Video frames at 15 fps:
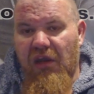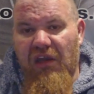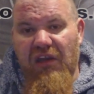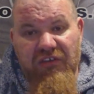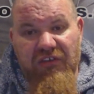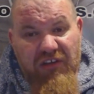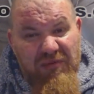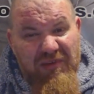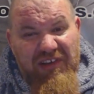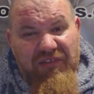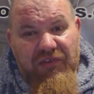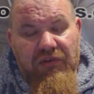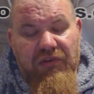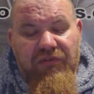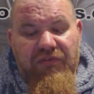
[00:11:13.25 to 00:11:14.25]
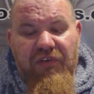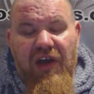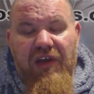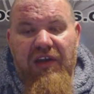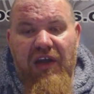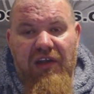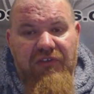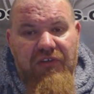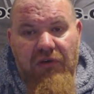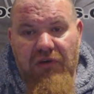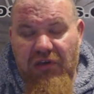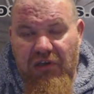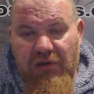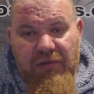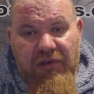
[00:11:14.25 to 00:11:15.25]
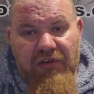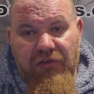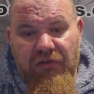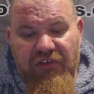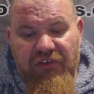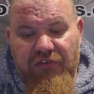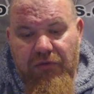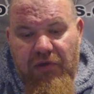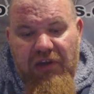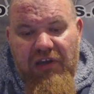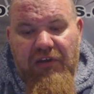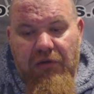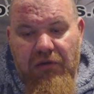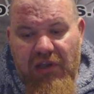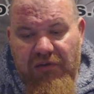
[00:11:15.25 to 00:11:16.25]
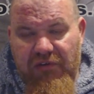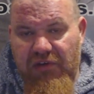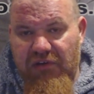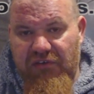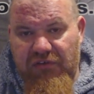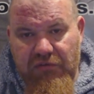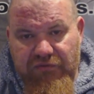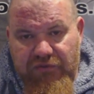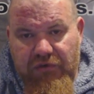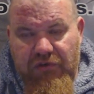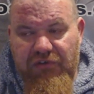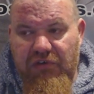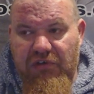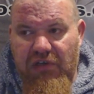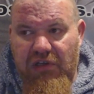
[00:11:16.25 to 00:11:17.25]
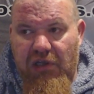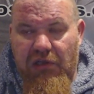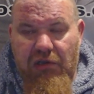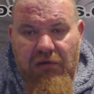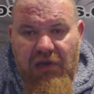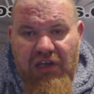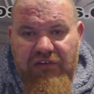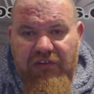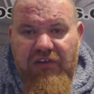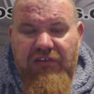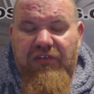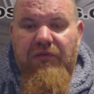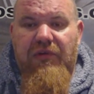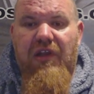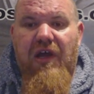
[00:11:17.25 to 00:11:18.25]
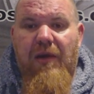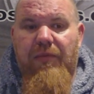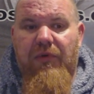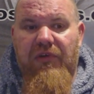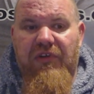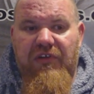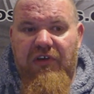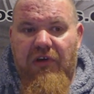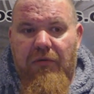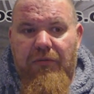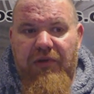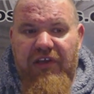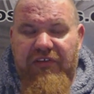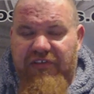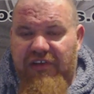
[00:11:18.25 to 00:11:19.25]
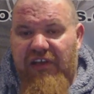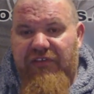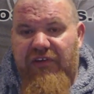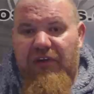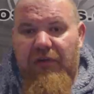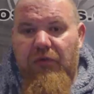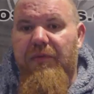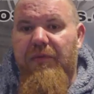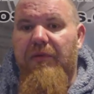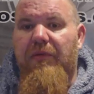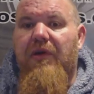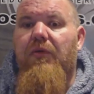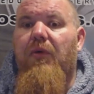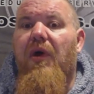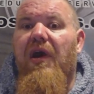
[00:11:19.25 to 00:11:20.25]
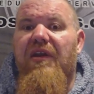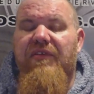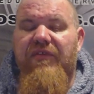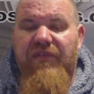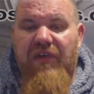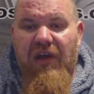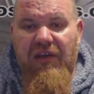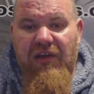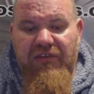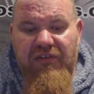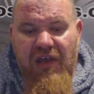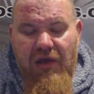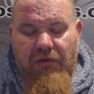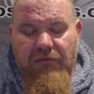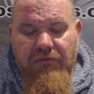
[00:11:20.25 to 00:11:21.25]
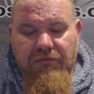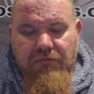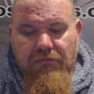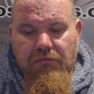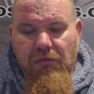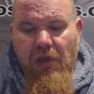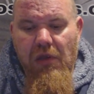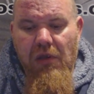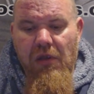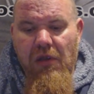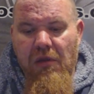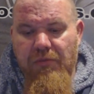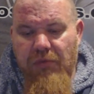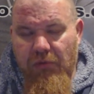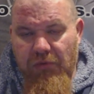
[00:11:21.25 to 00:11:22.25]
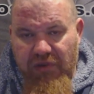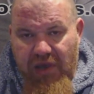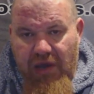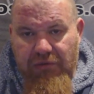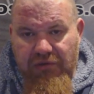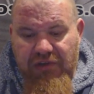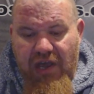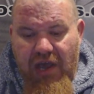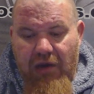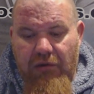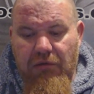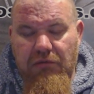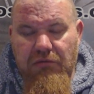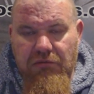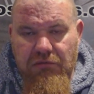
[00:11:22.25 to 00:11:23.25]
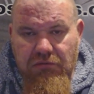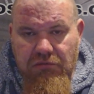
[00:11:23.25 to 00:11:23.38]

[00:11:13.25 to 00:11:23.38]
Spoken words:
And it's going to be difficult to find out. It's only going to be able to do this through anecdotal evidence. Unfortunately, I don't have access to a lab or the complex testing that would be required to find this out. But without doubt,